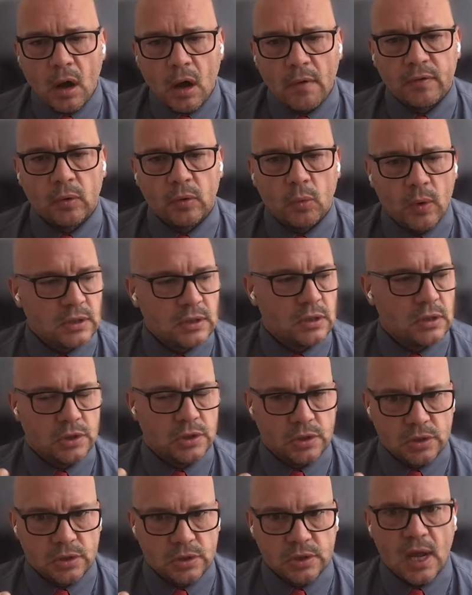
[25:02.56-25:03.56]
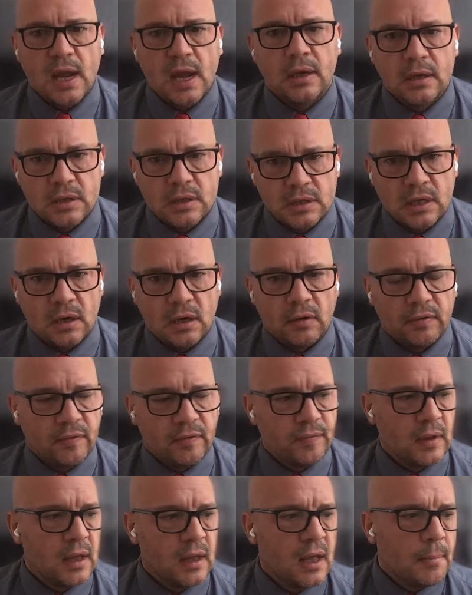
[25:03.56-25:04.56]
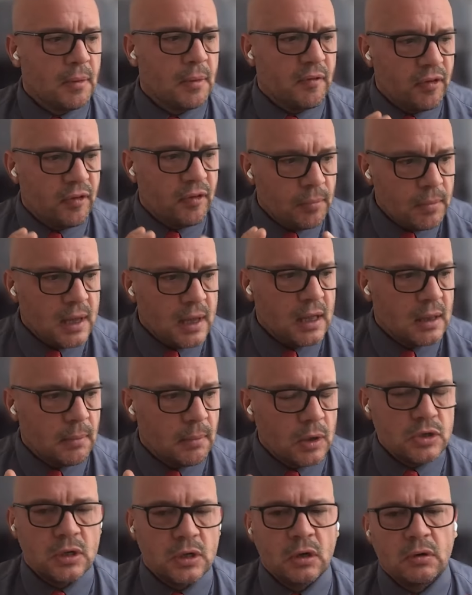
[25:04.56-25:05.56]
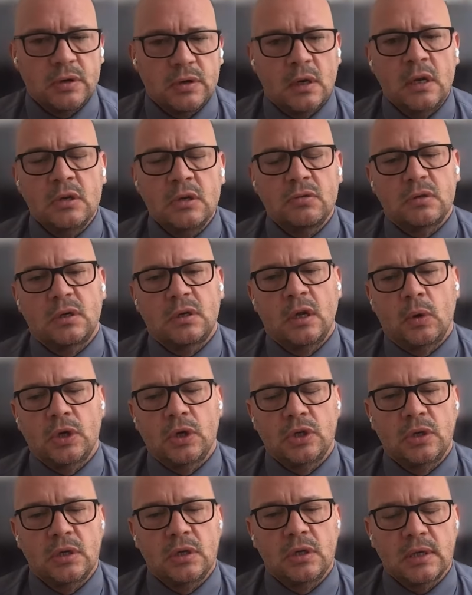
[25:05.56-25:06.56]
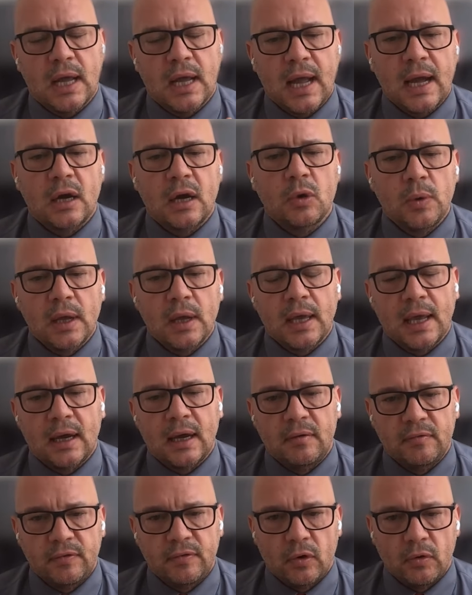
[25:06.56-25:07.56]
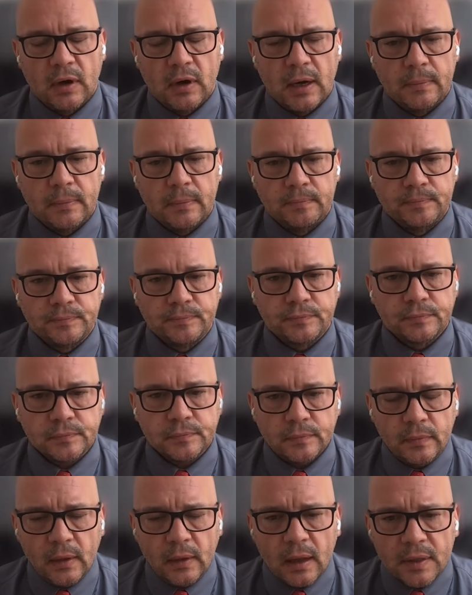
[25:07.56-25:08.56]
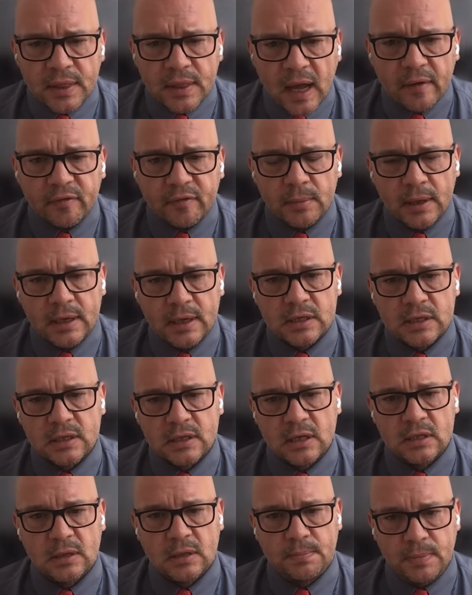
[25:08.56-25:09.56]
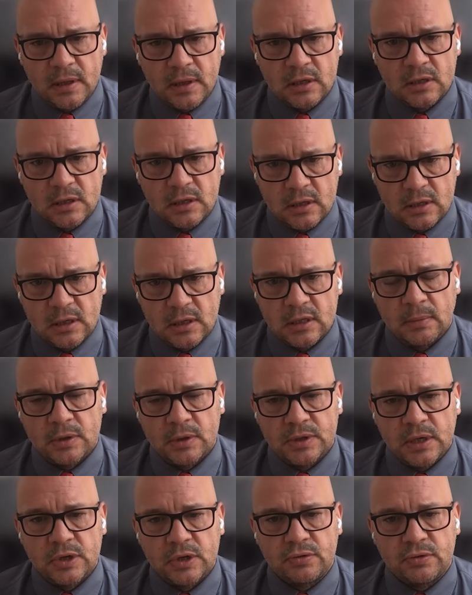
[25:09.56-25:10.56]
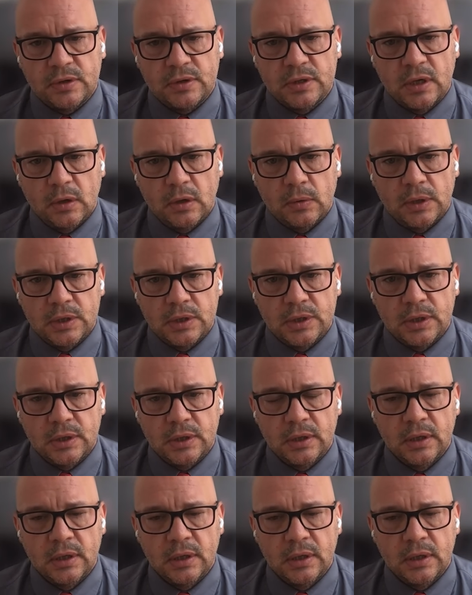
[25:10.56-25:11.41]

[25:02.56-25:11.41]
of the West to sustain itself. But for me, the most inc- interesting question is, how do we account for it? That, for me, is, is, the, is, the, is the most interesting question.